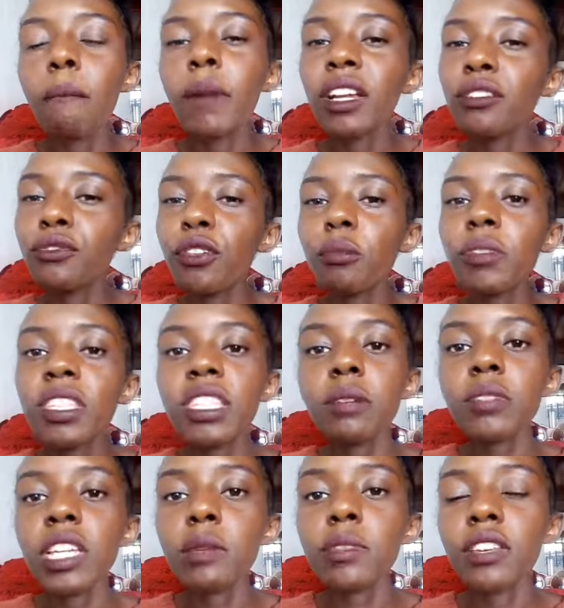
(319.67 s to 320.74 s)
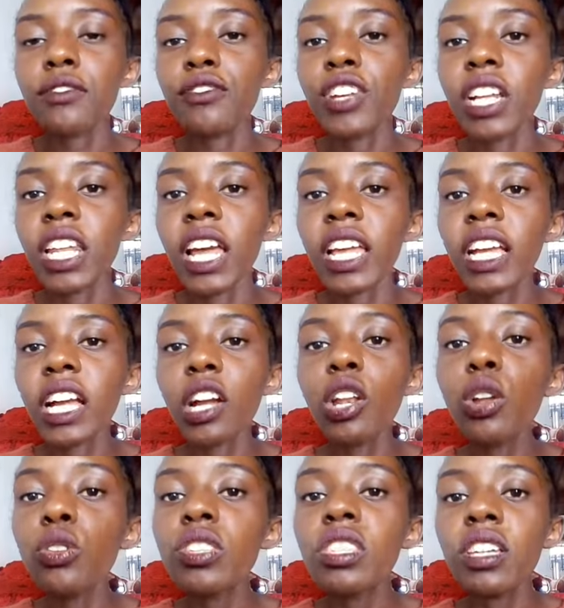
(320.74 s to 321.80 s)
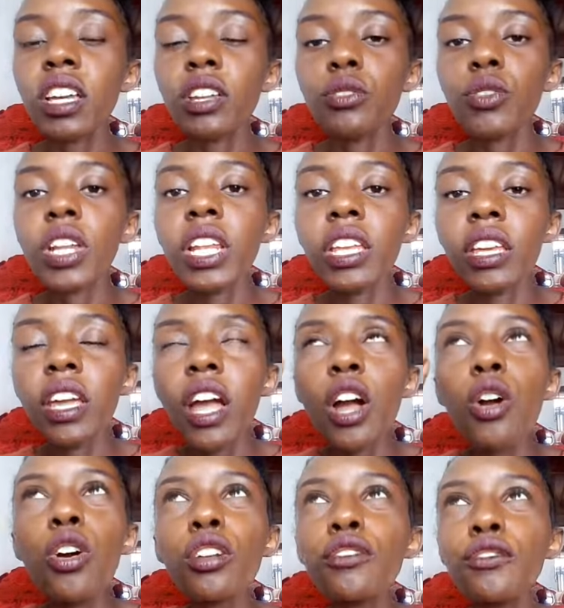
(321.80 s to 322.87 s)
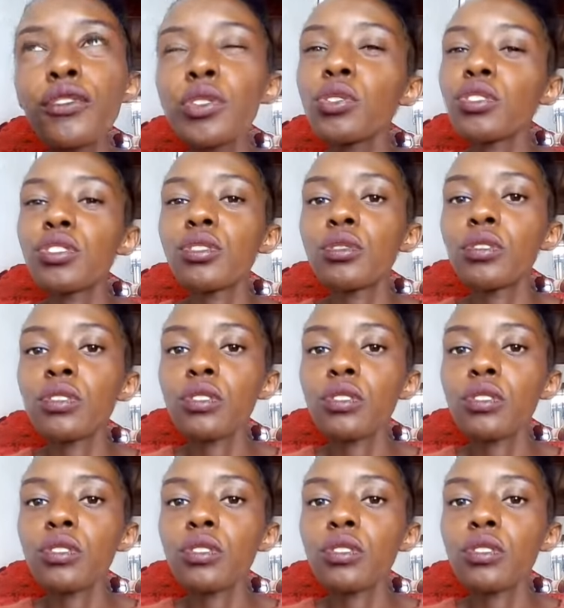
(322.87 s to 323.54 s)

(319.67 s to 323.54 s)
But for me, sometimes I feel like clothes can really confuse you,